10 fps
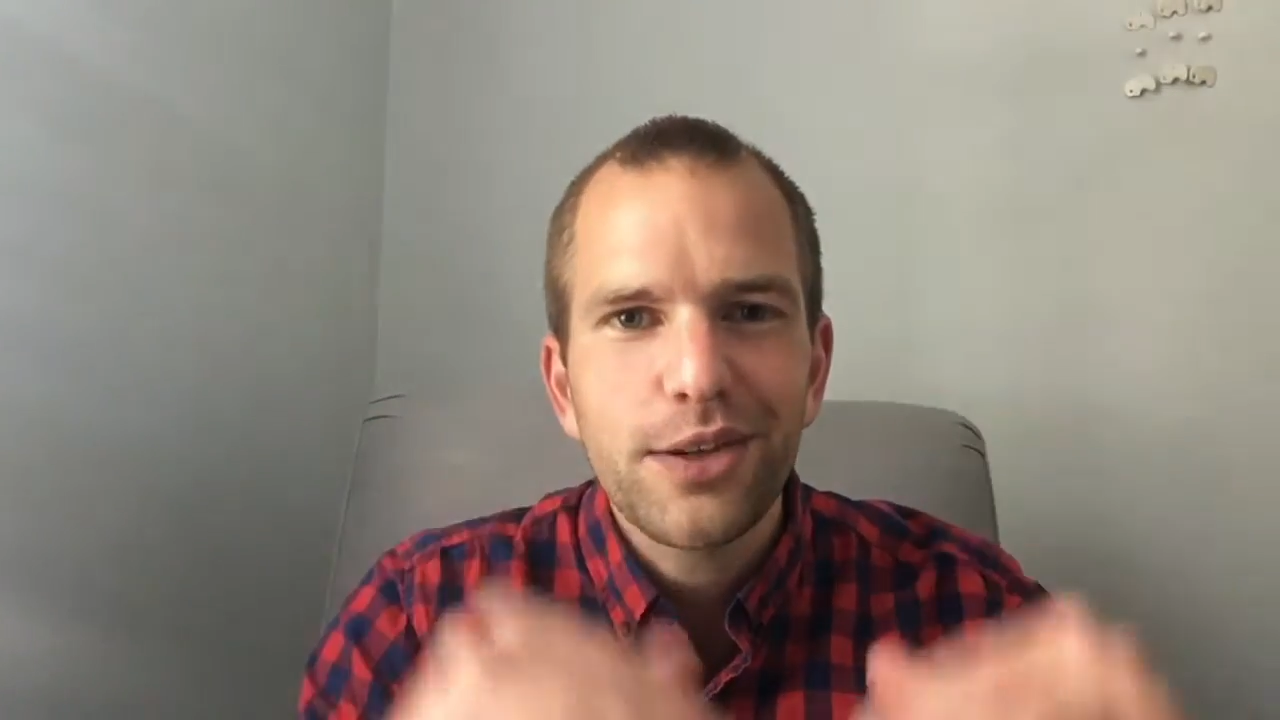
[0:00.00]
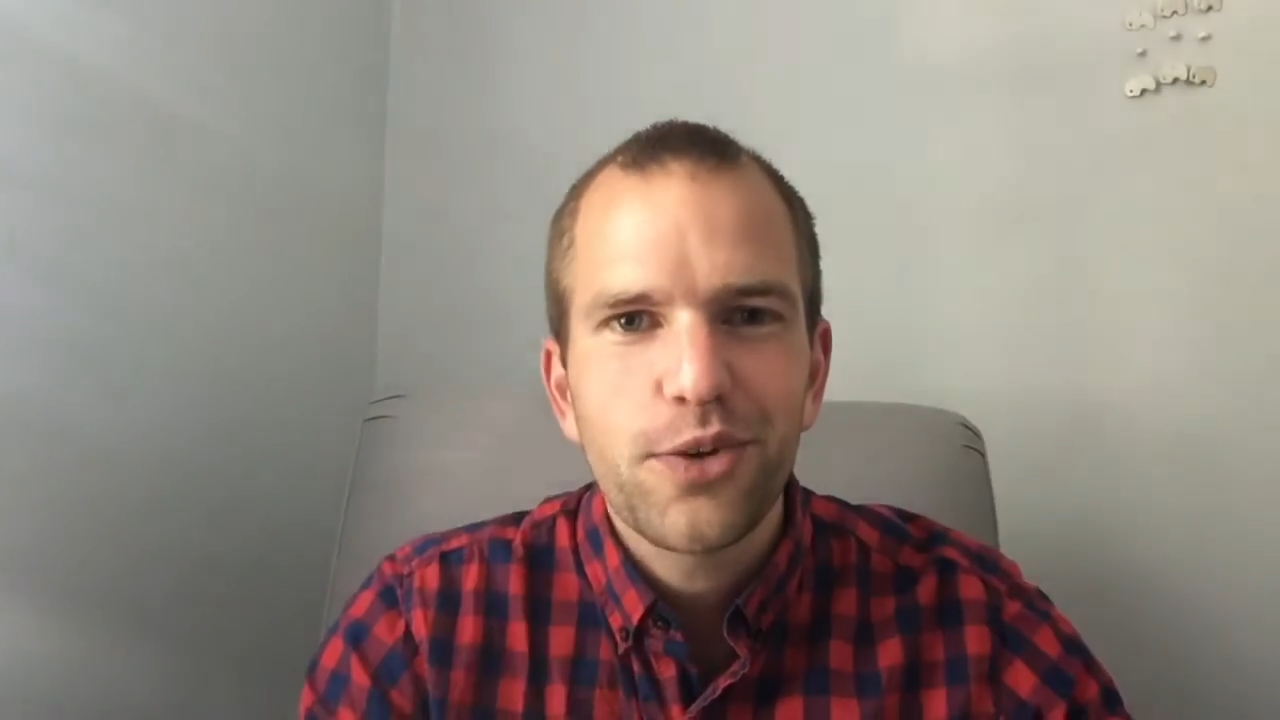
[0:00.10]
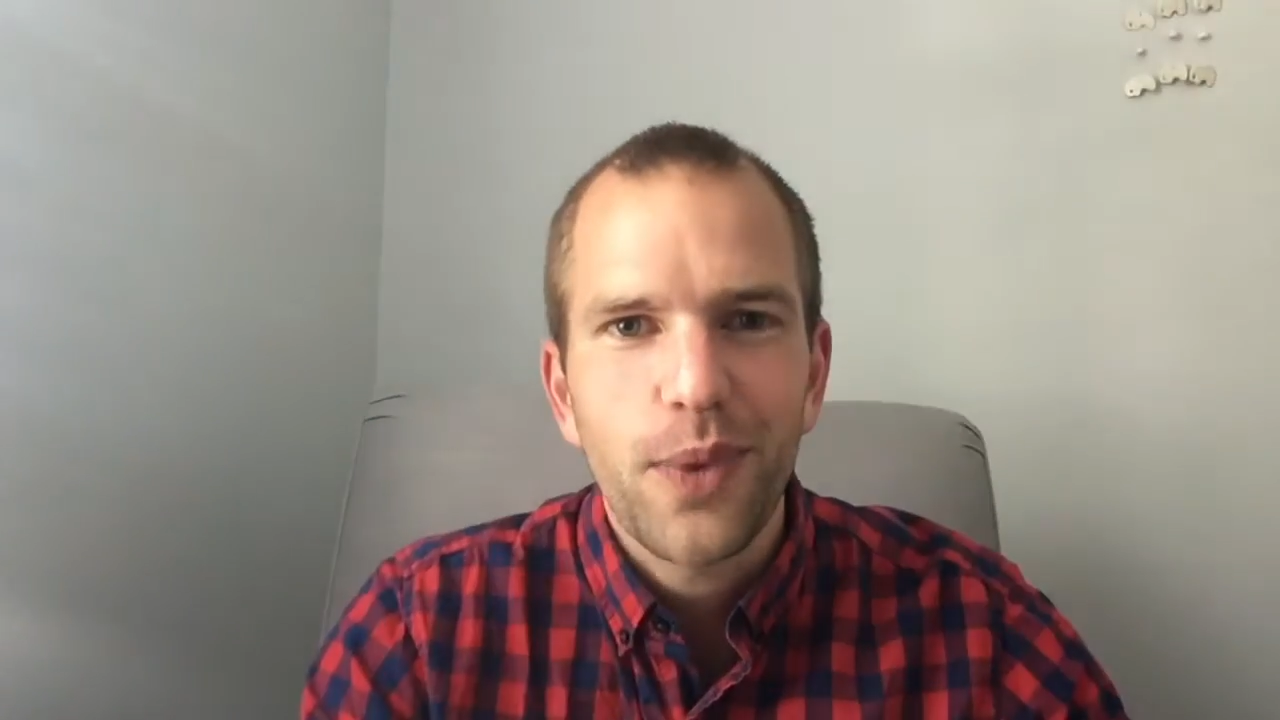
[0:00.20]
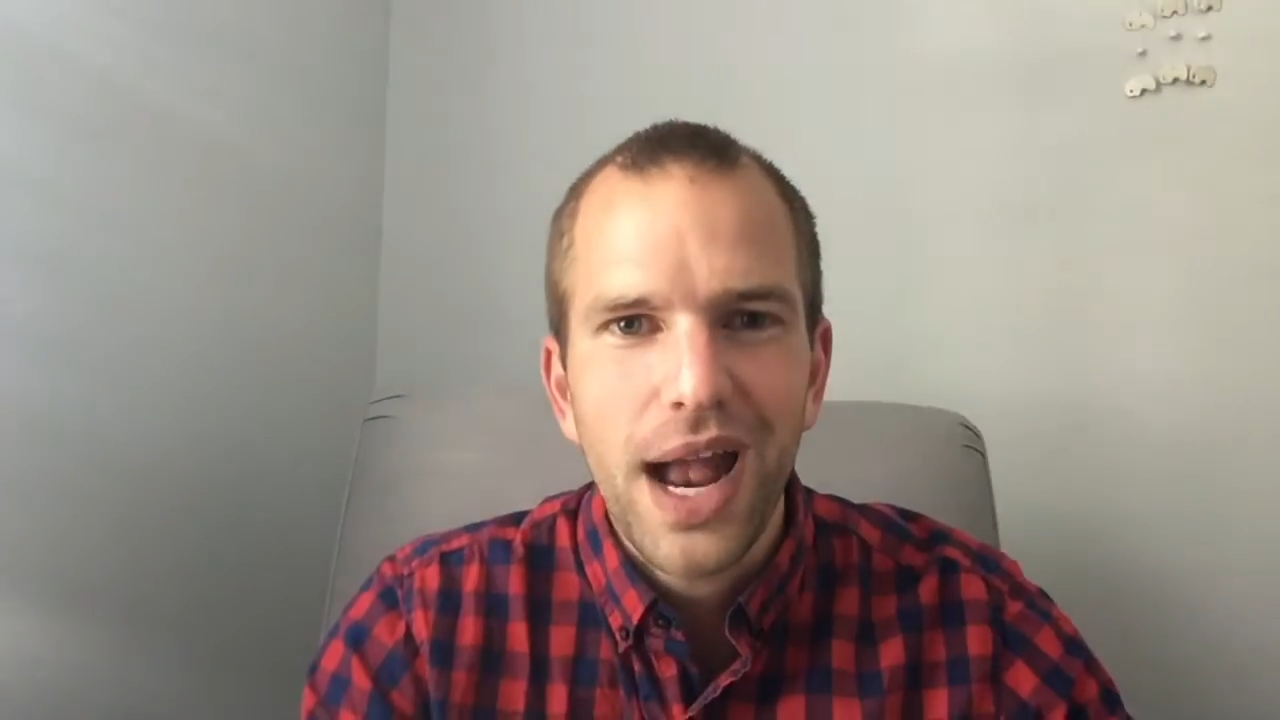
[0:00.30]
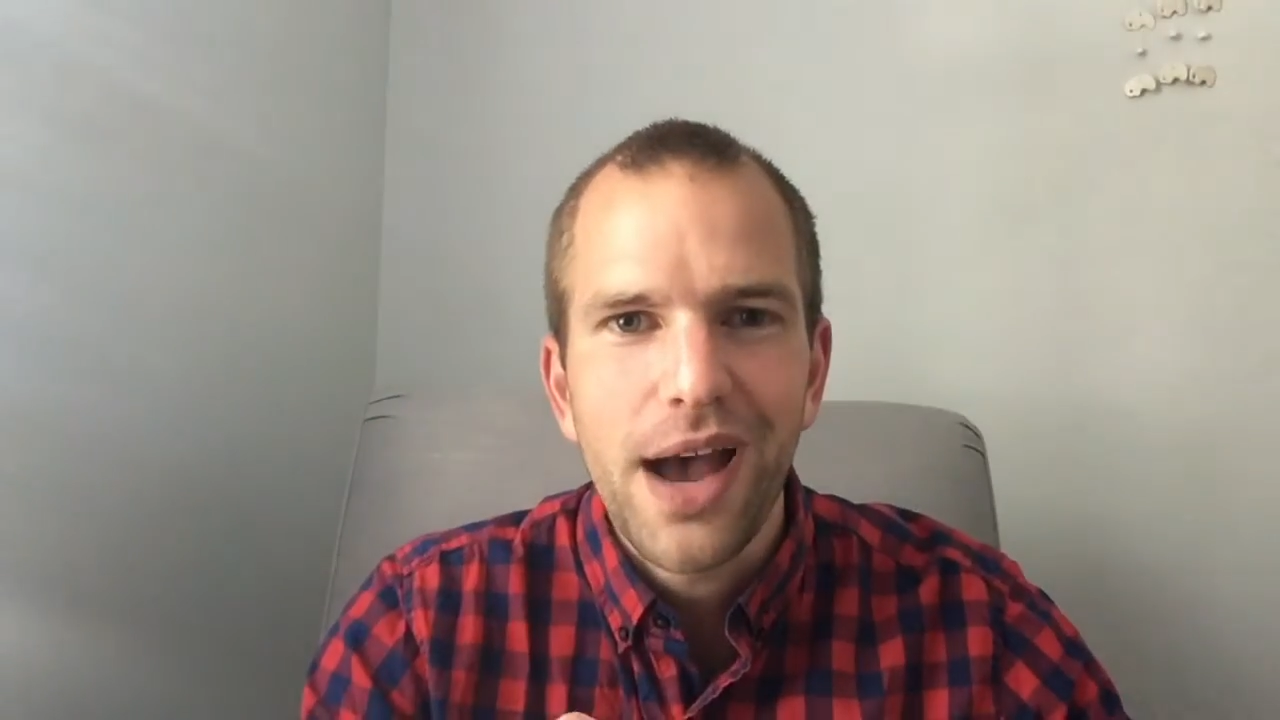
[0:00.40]

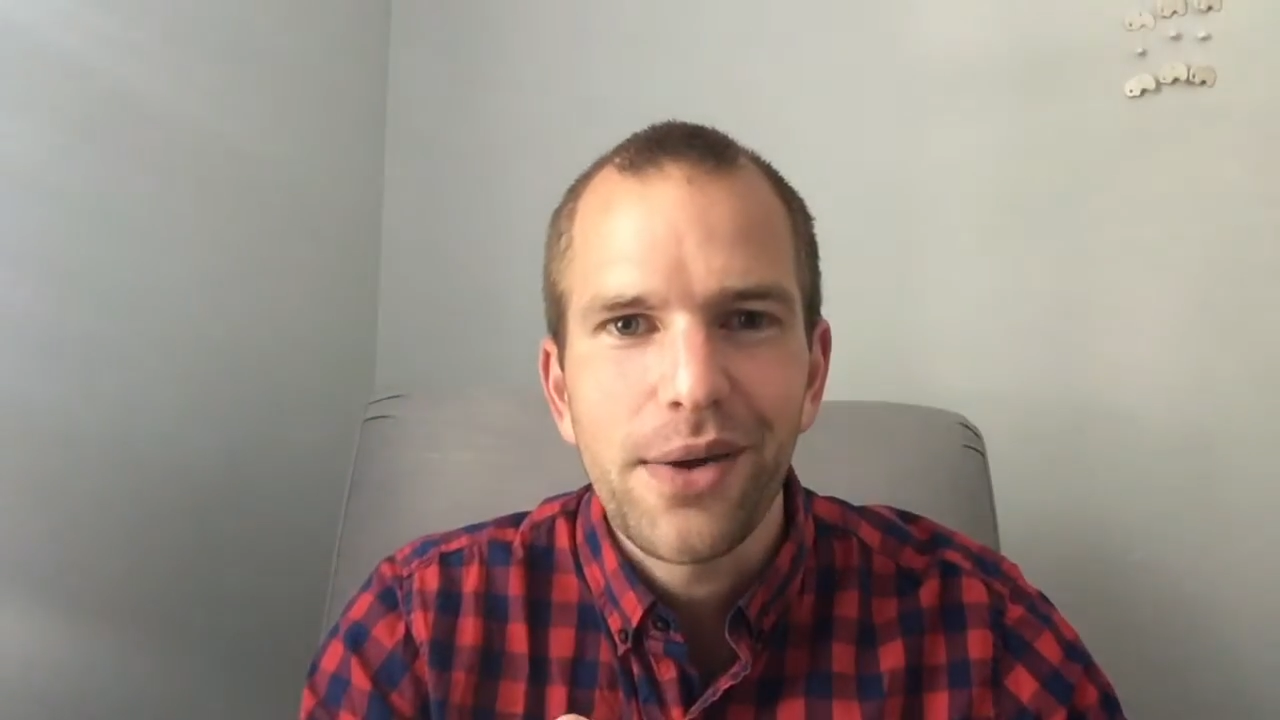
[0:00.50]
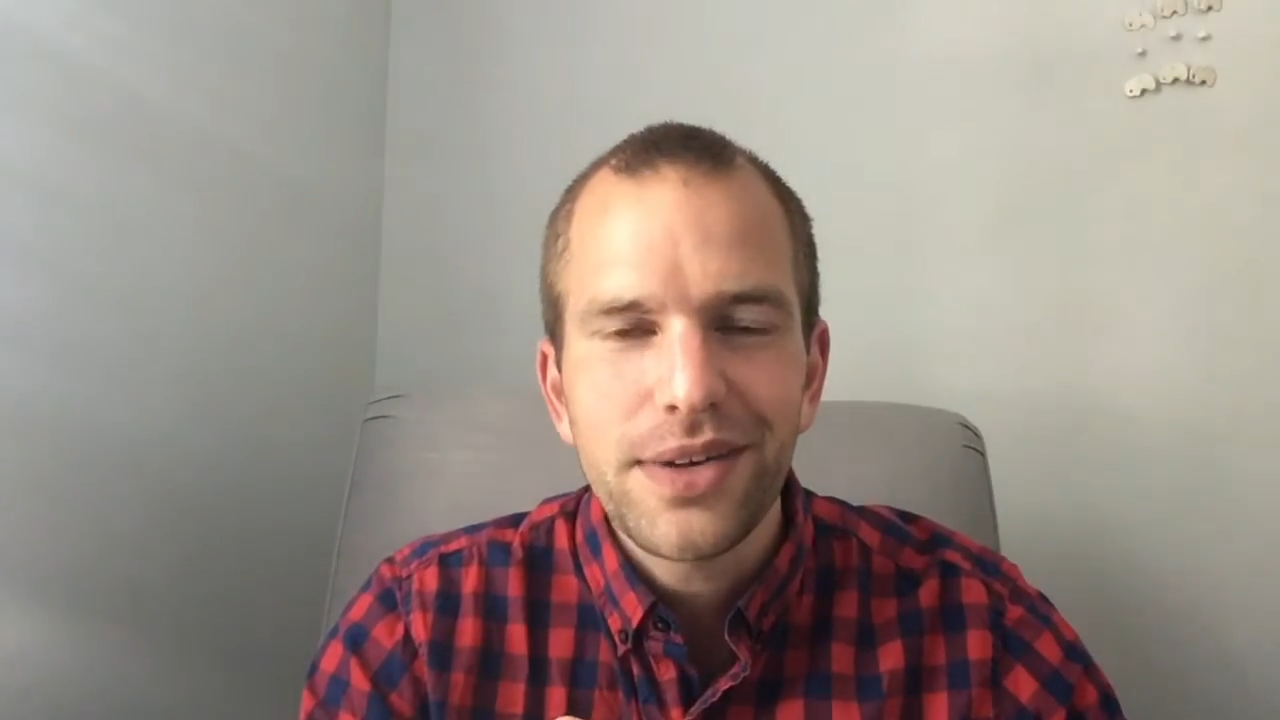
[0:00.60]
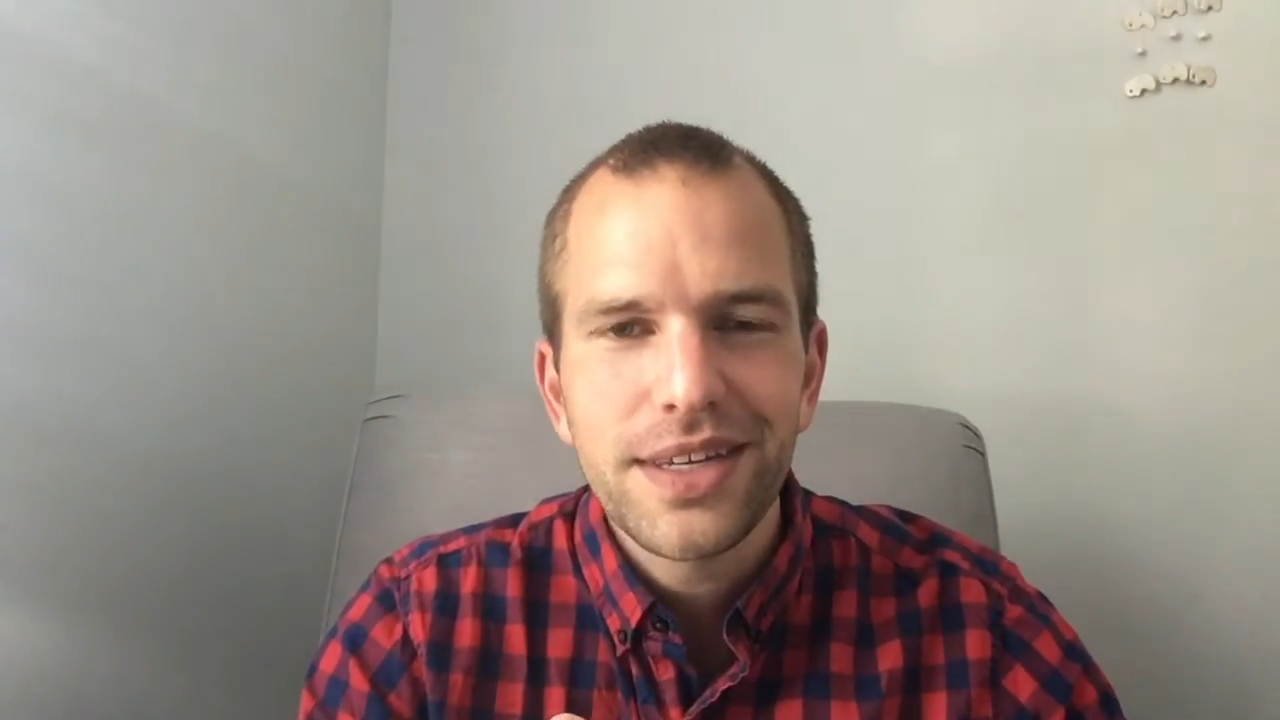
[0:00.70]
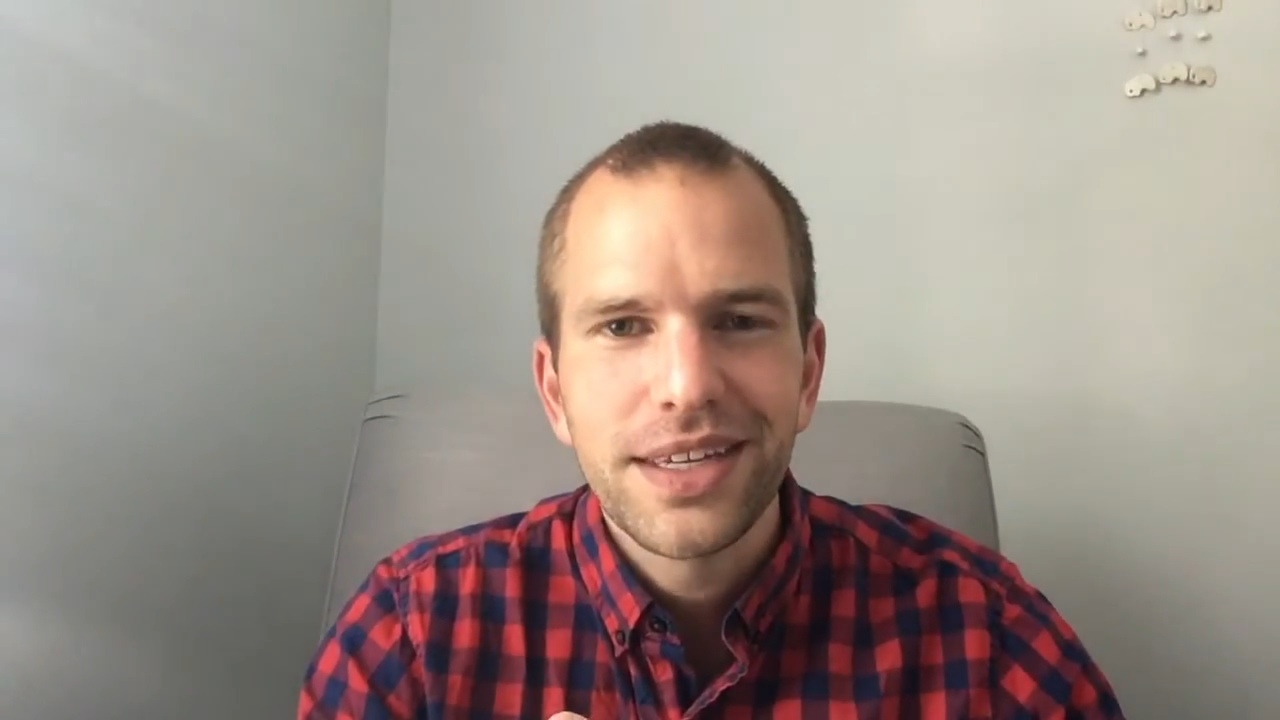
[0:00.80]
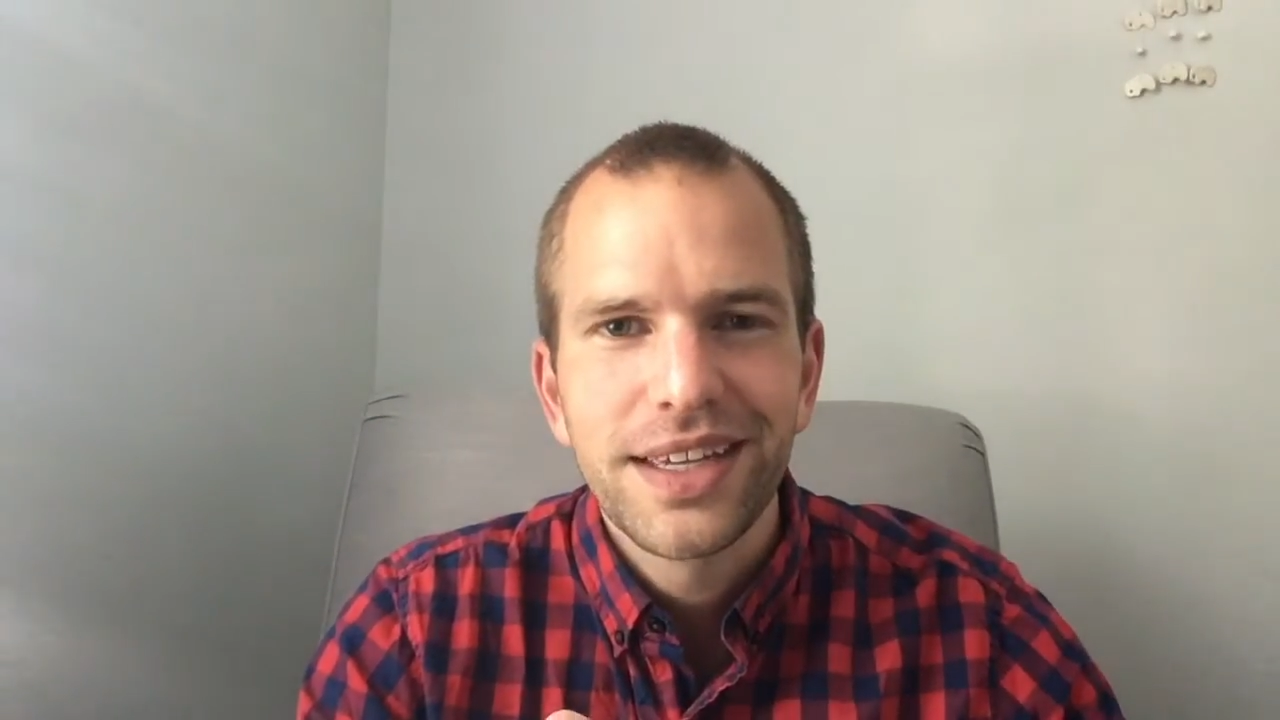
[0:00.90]
ground